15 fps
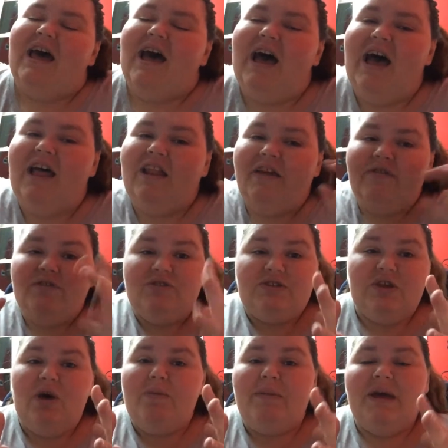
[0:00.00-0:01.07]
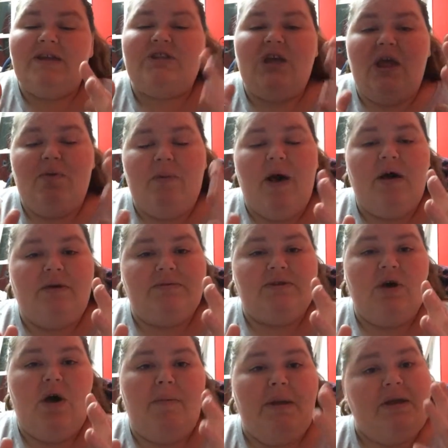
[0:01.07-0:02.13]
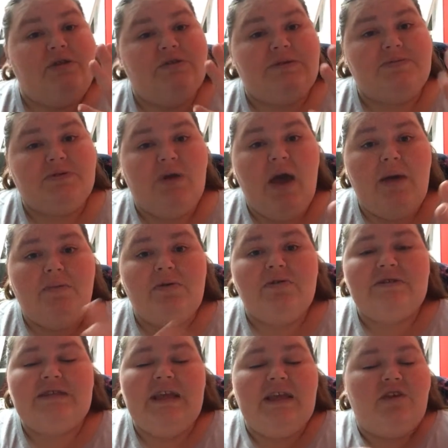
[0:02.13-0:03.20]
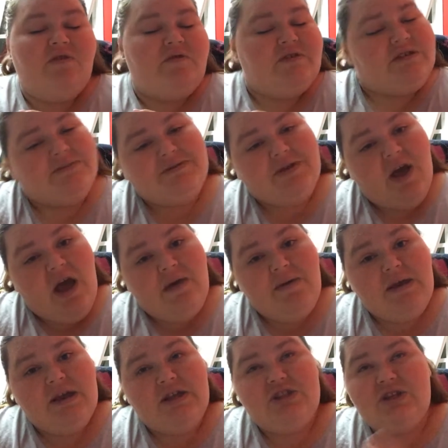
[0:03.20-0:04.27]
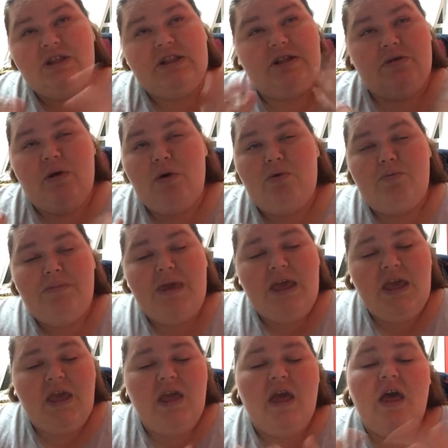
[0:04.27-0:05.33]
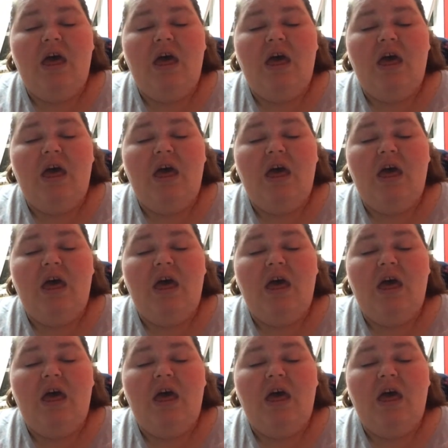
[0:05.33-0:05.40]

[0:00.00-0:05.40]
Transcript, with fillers: I love you so much, and welcome to all my new subscribers. Thank you for subscribing to little old me.